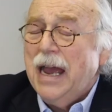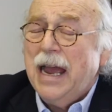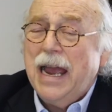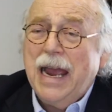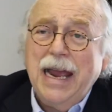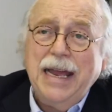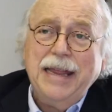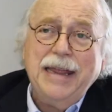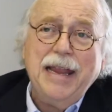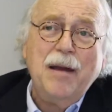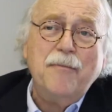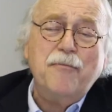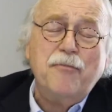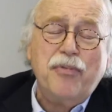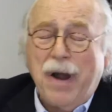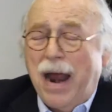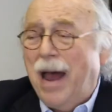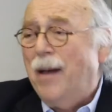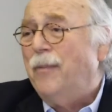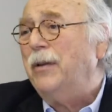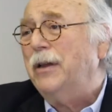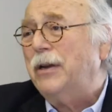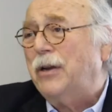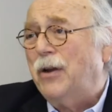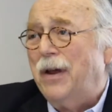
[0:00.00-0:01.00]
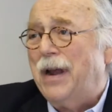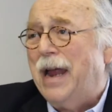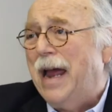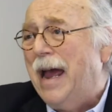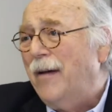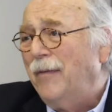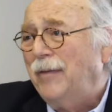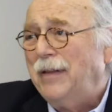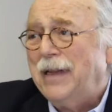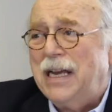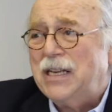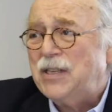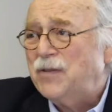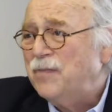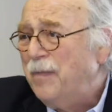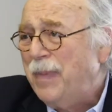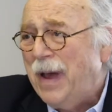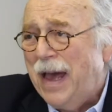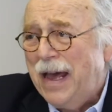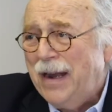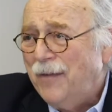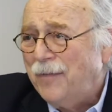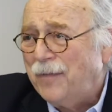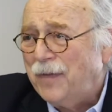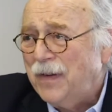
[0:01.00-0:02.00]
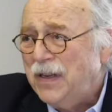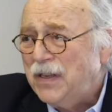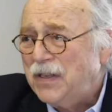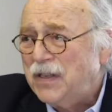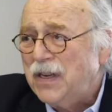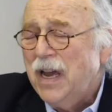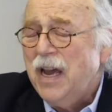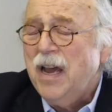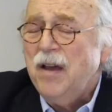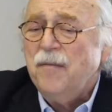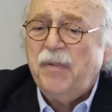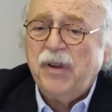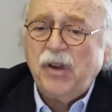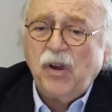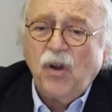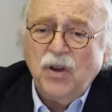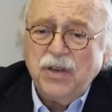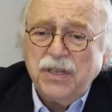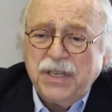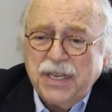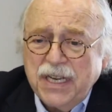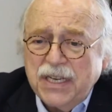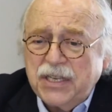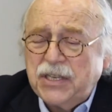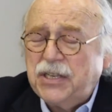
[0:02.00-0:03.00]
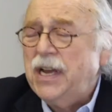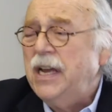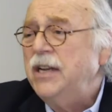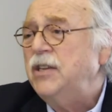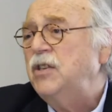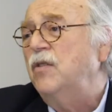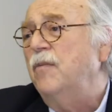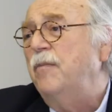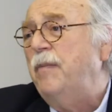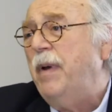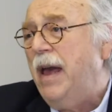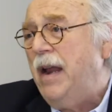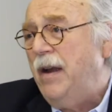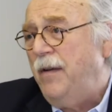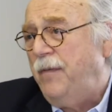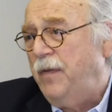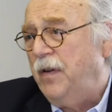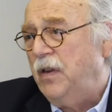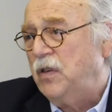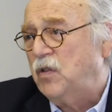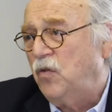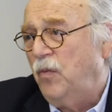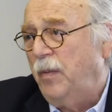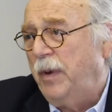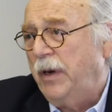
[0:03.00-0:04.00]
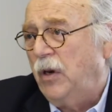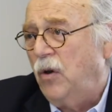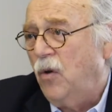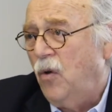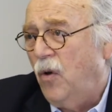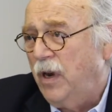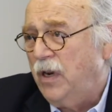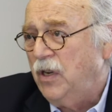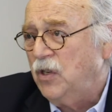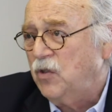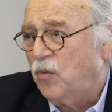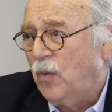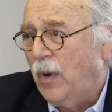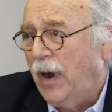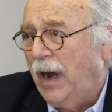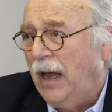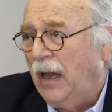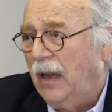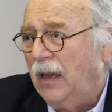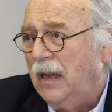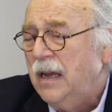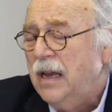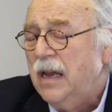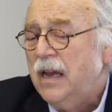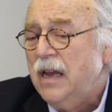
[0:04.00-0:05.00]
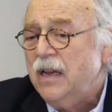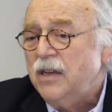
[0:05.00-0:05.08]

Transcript: and they're probably going to have less benefits because the essential benefits will be gone as well.